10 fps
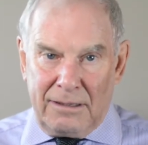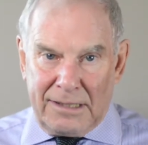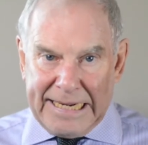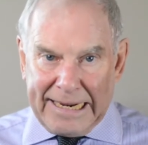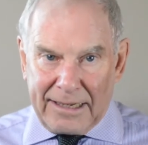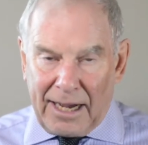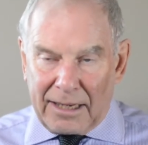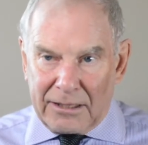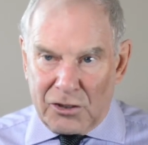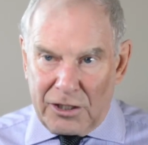
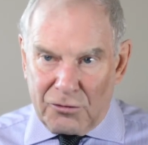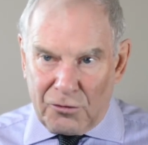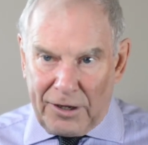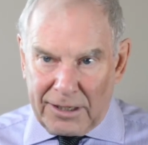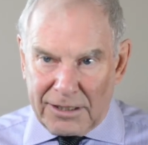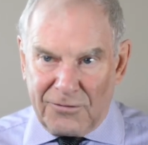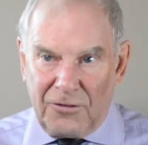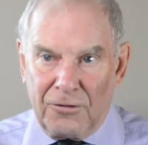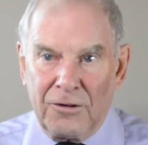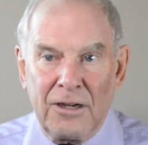technology
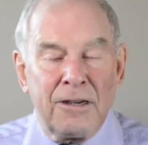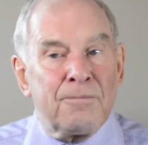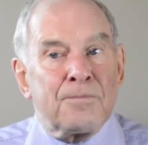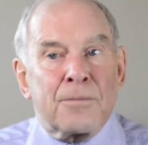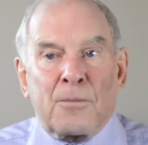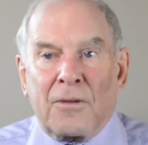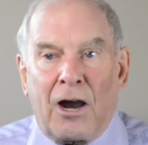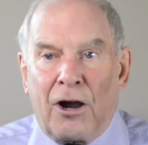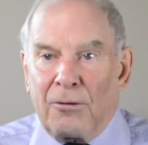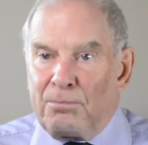transfer,
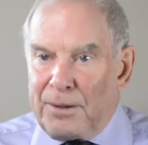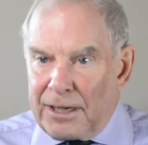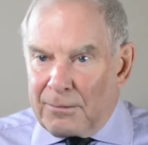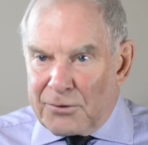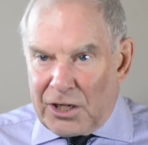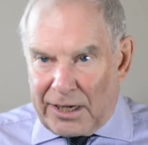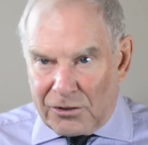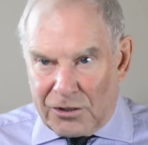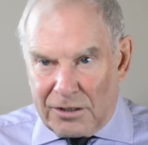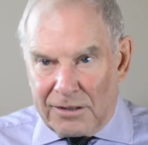are big
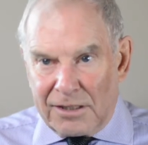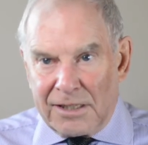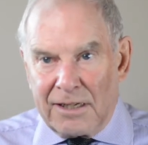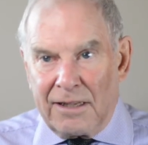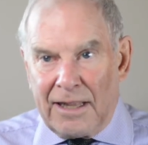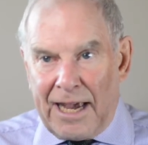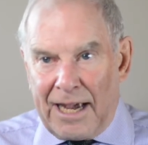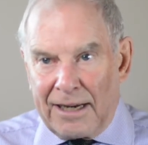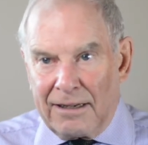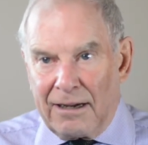objections
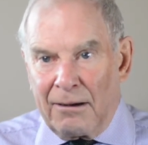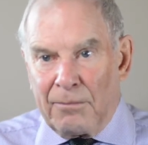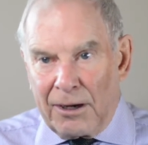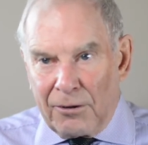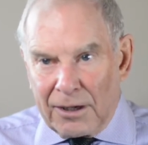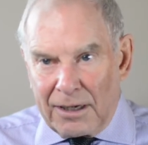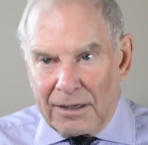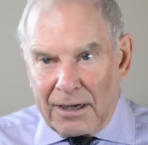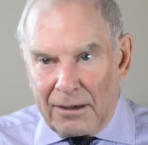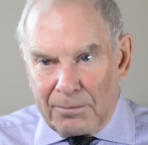that
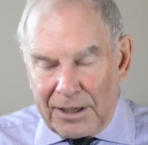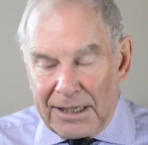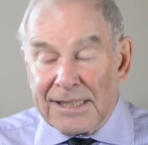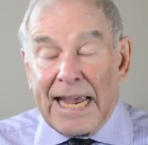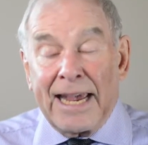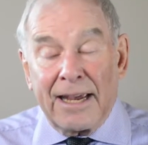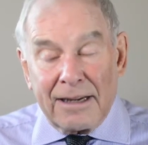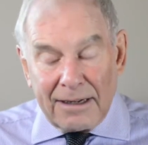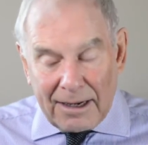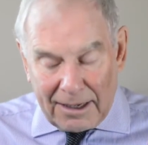American companies
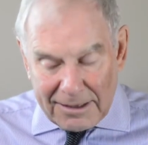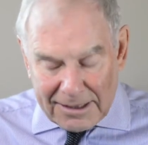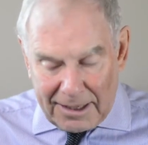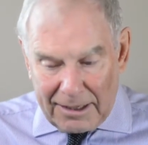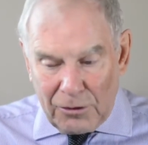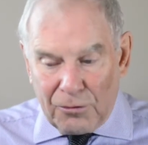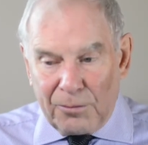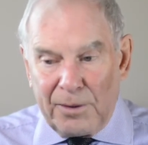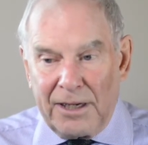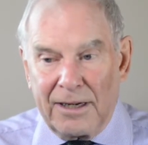and, I say,
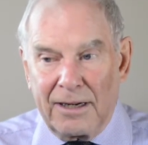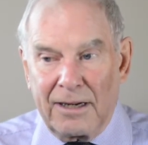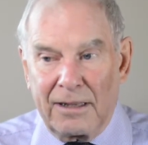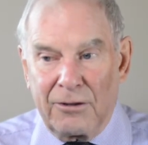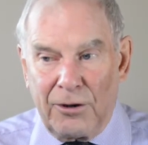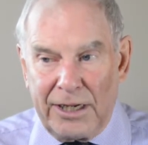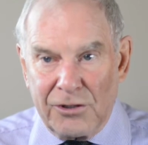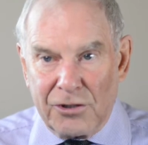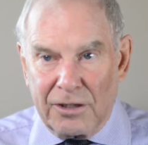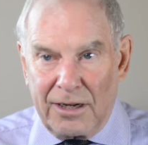European and other
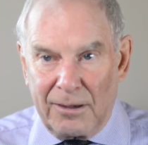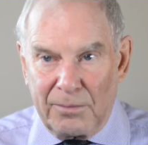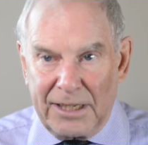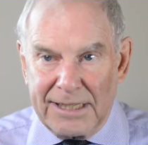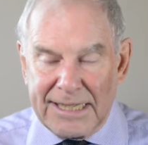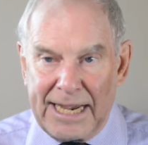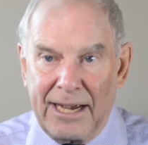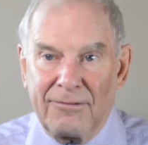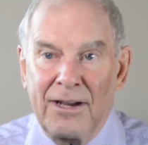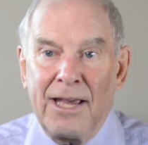Asian companies
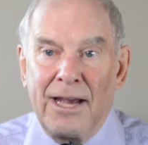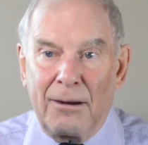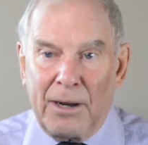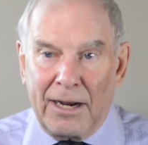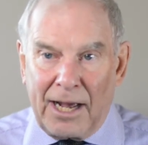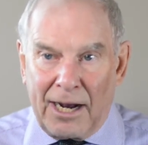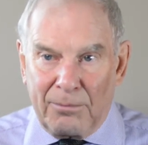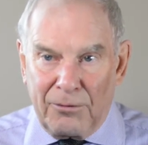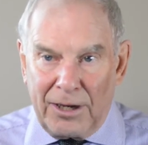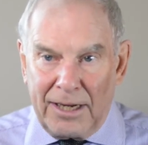have about
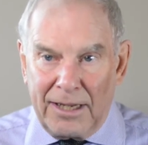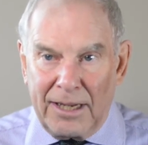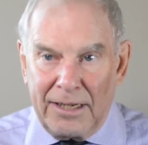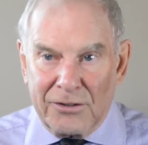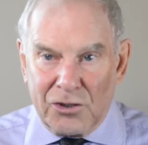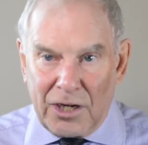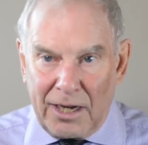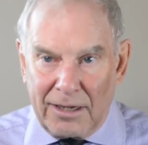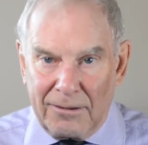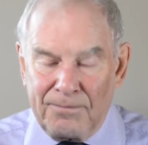operating in
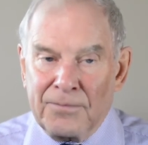China.